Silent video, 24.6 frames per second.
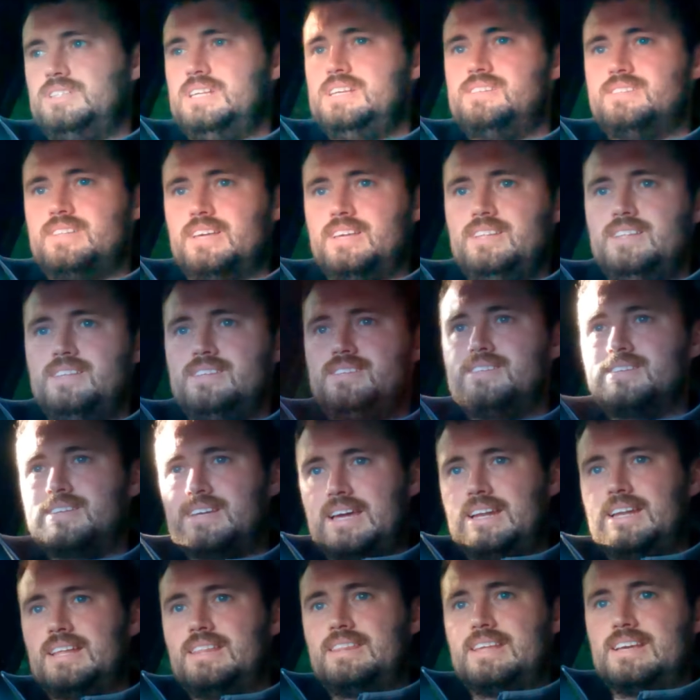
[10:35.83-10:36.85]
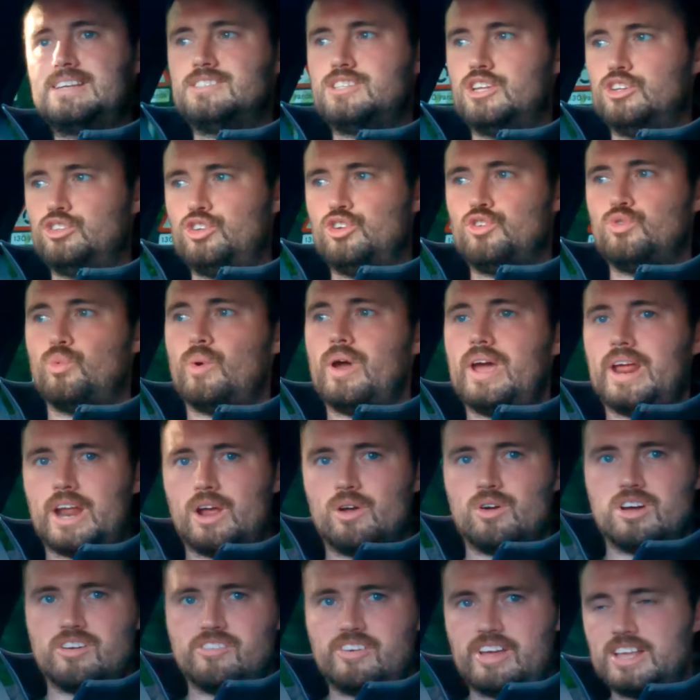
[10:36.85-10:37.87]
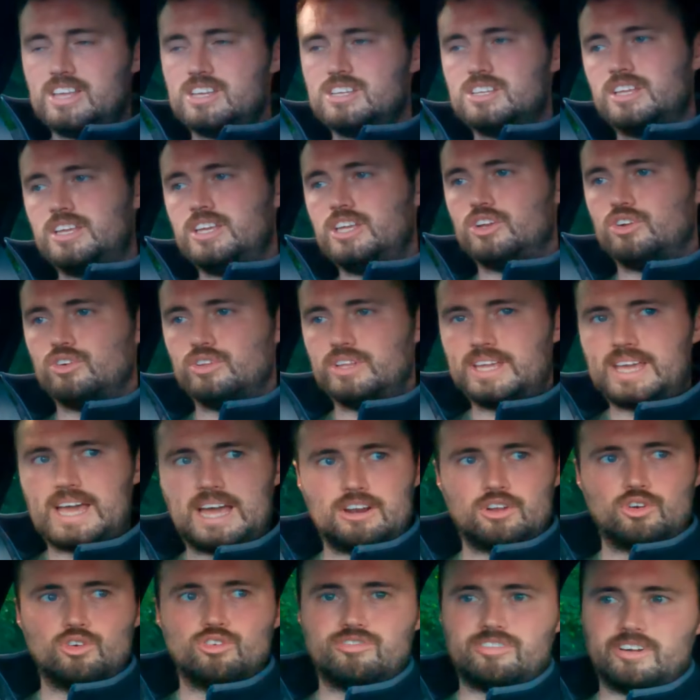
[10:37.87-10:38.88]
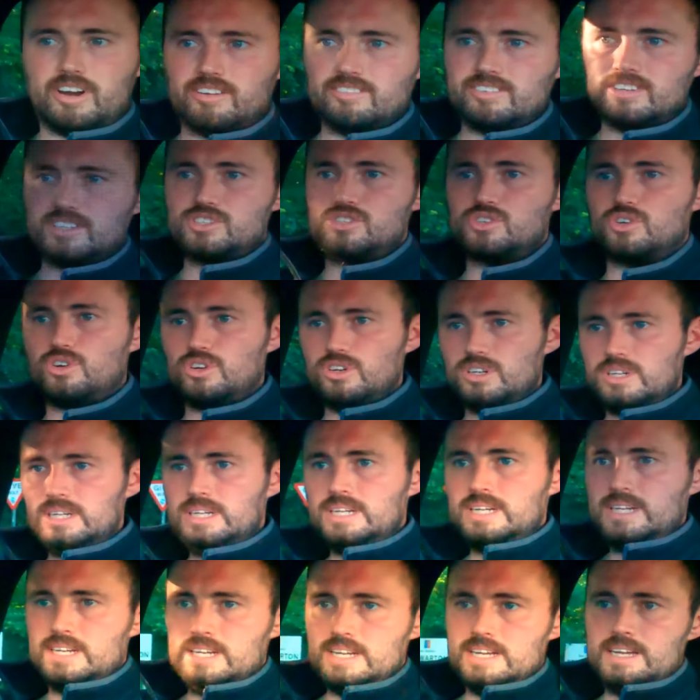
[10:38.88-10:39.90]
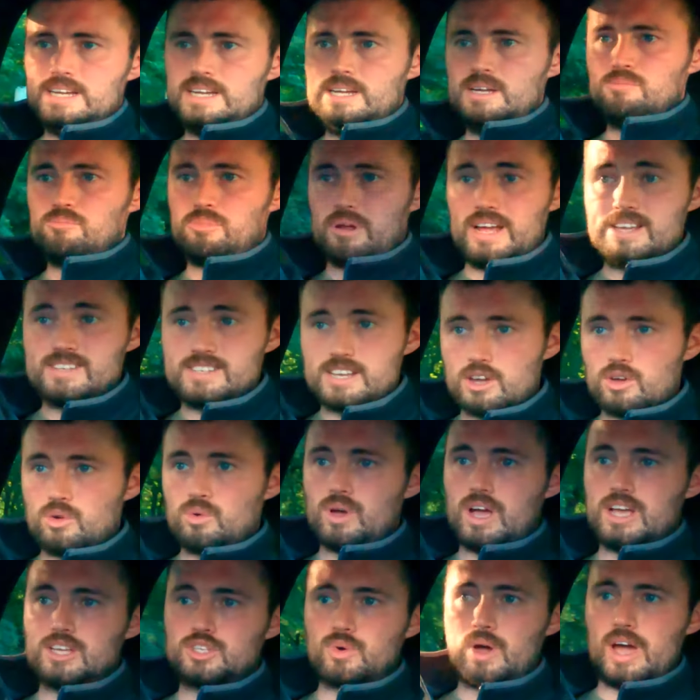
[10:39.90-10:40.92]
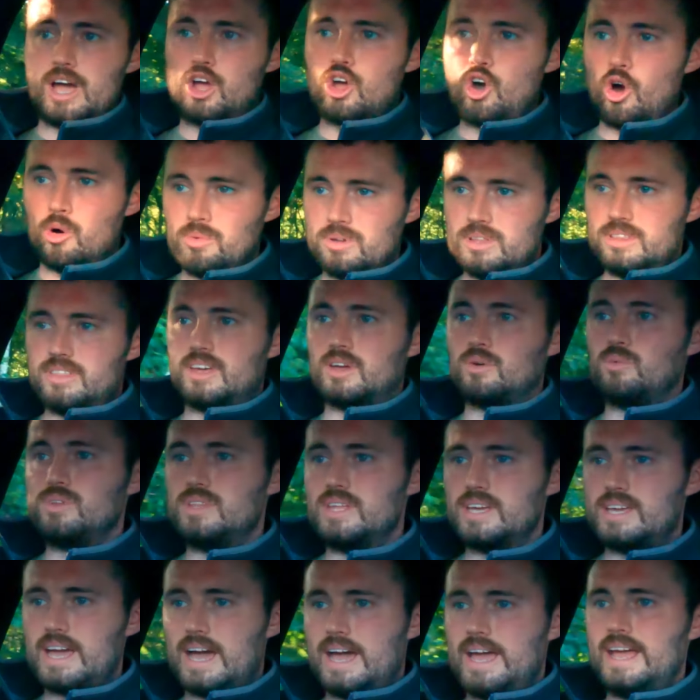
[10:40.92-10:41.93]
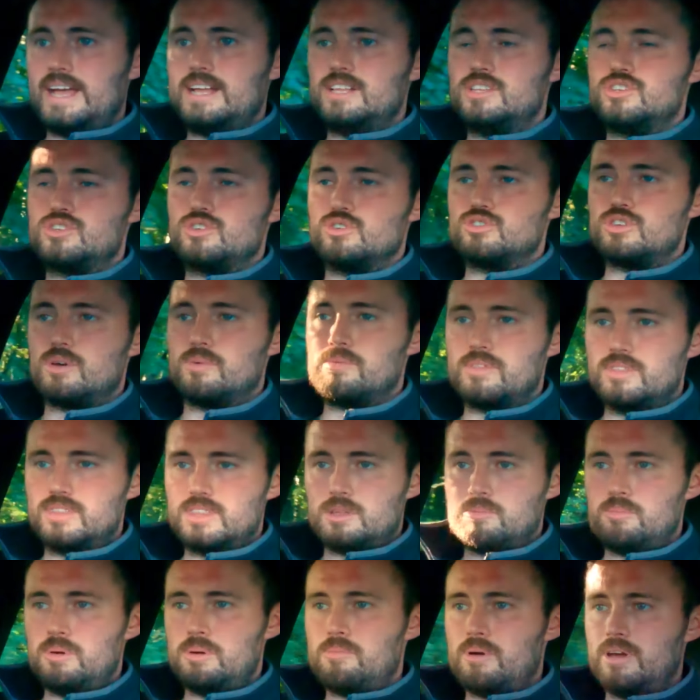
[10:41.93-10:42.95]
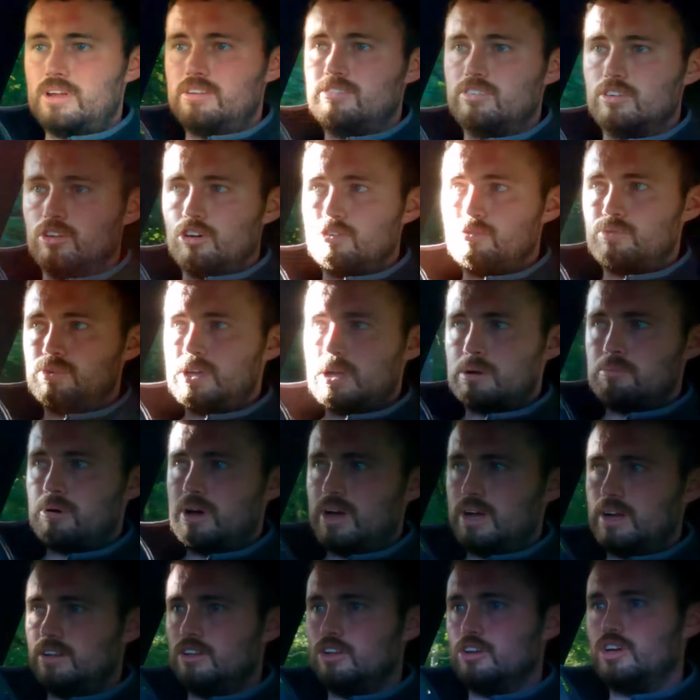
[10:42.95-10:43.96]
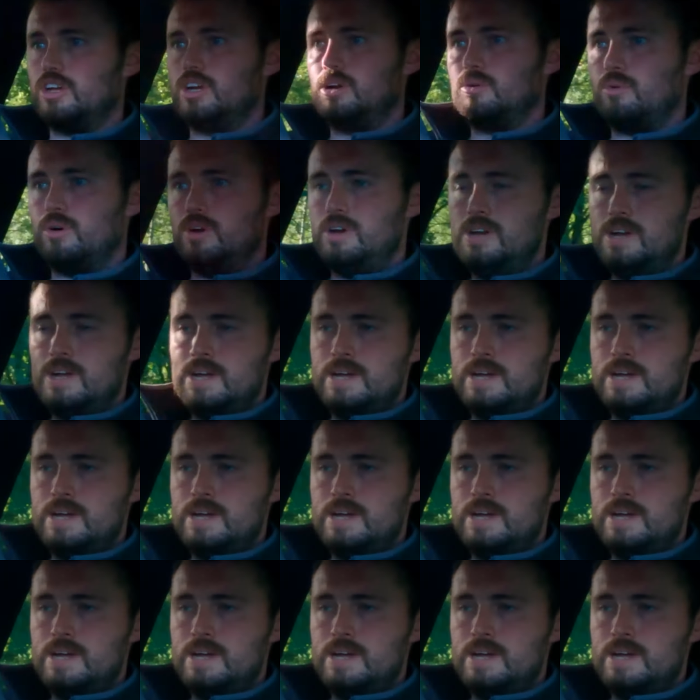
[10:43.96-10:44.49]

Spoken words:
these kind of things, they do wear out eventually. You know, they can't go forever. So, but it's quite a common thing with the Cayenne, so something to be mindful of when you're looking at one.